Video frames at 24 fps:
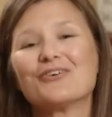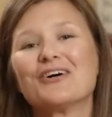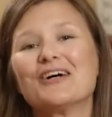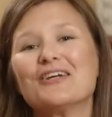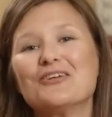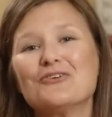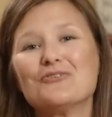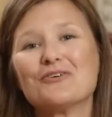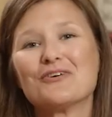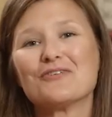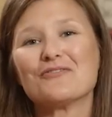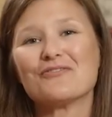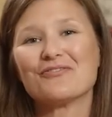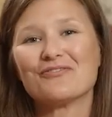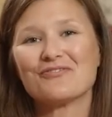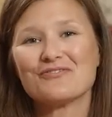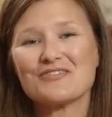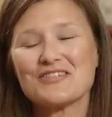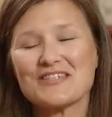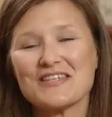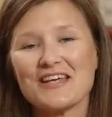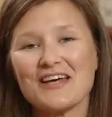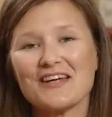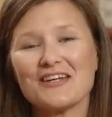what you have
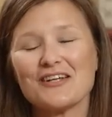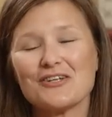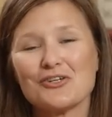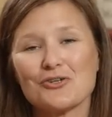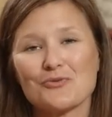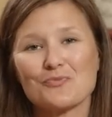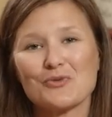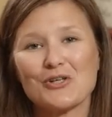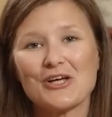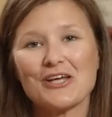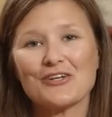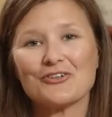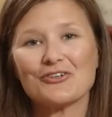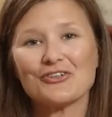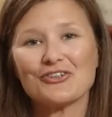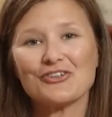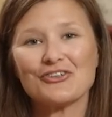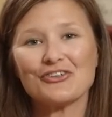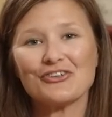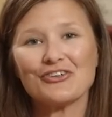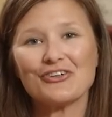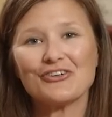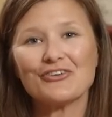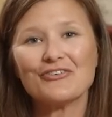set in your planner to
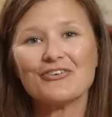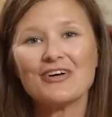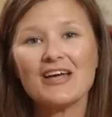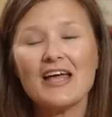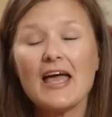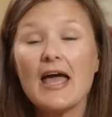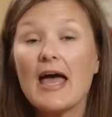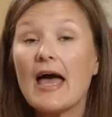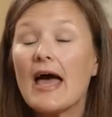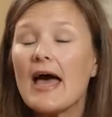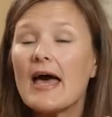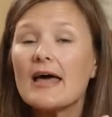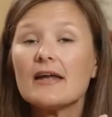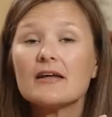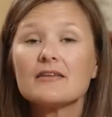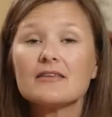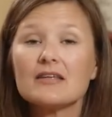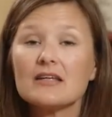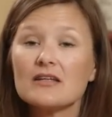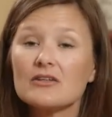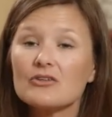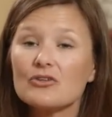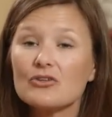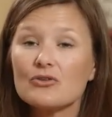do. And at
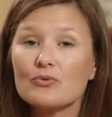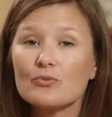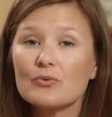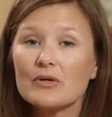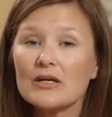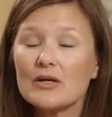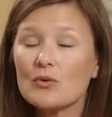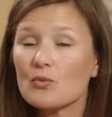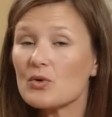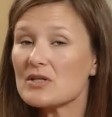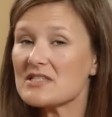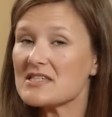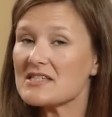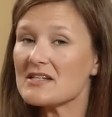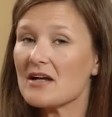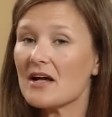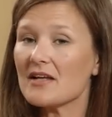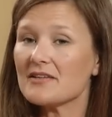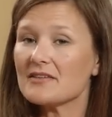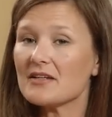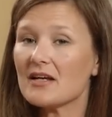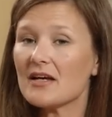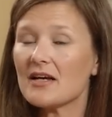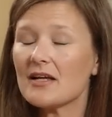the end of the week, what's
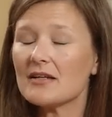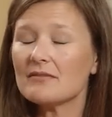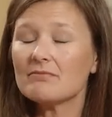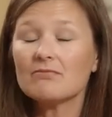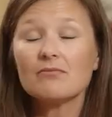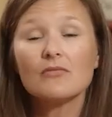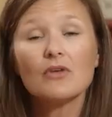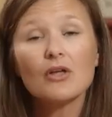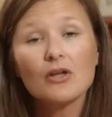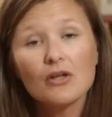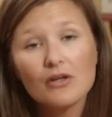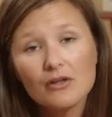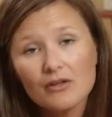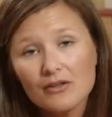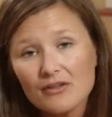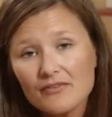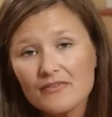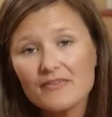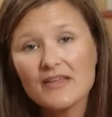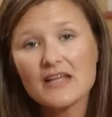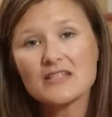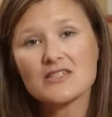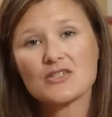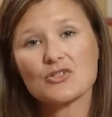not done,
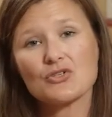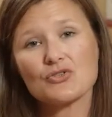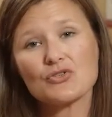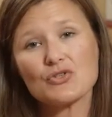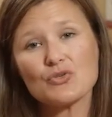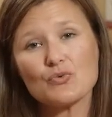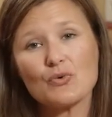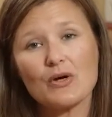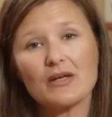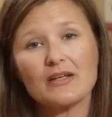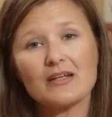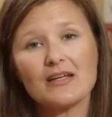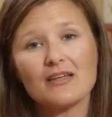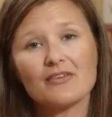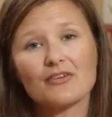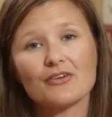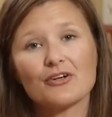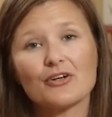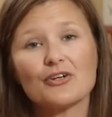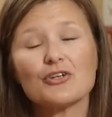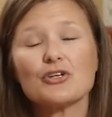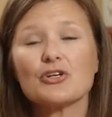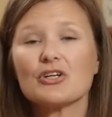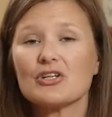that's no sweat
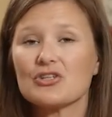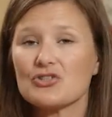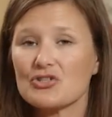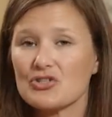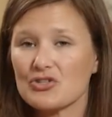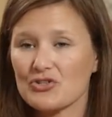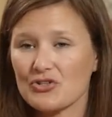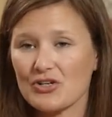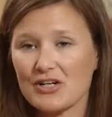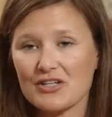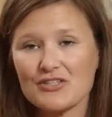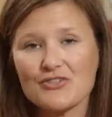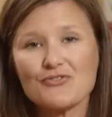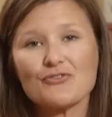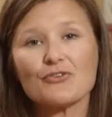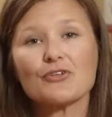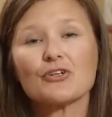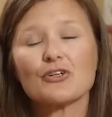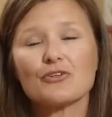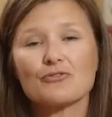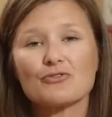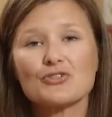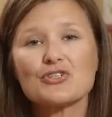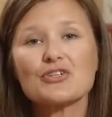either. You can just transfer
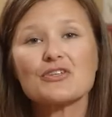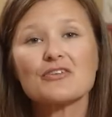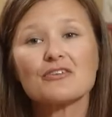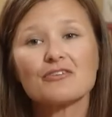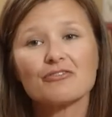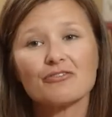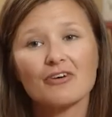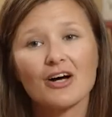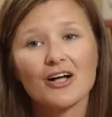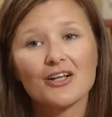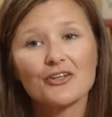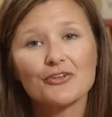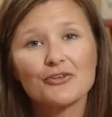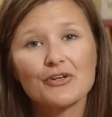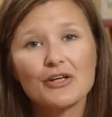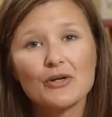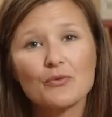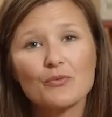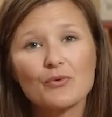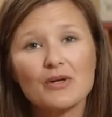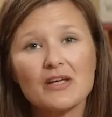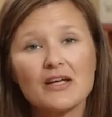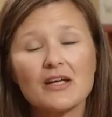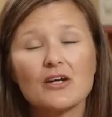it over to the
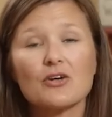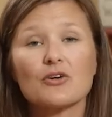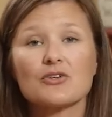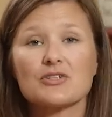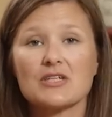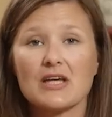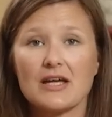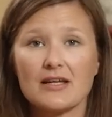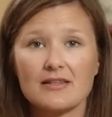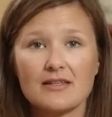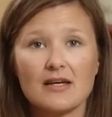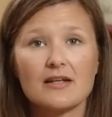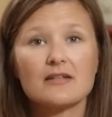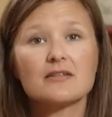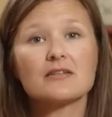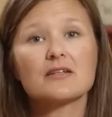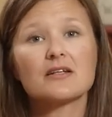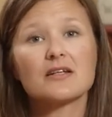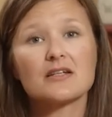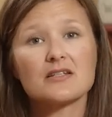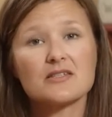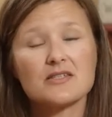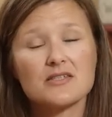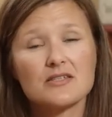following week or take that into
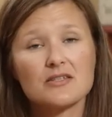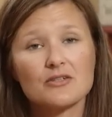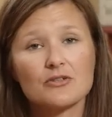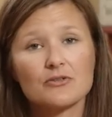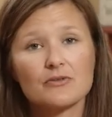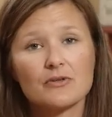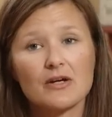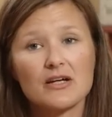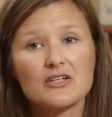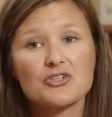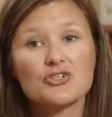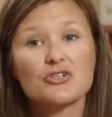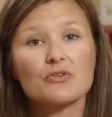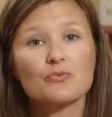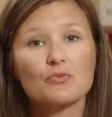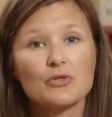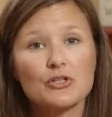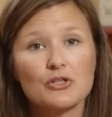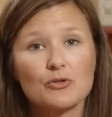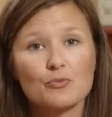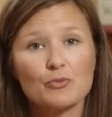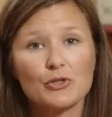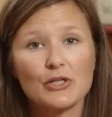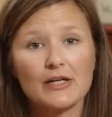consideration
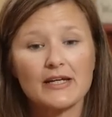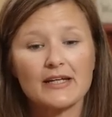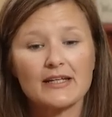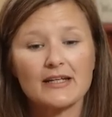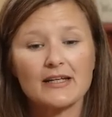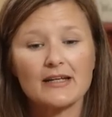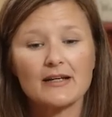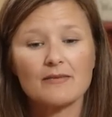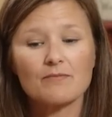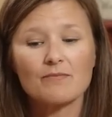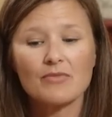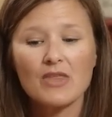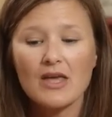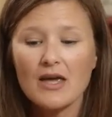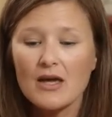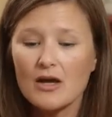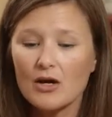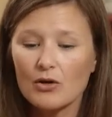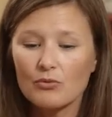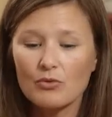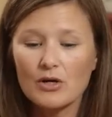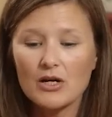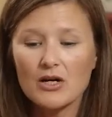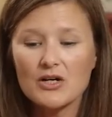when you're planning.
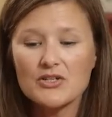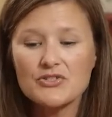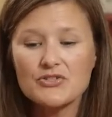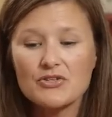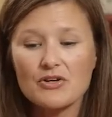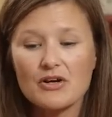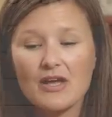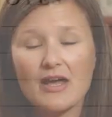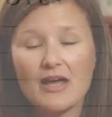We also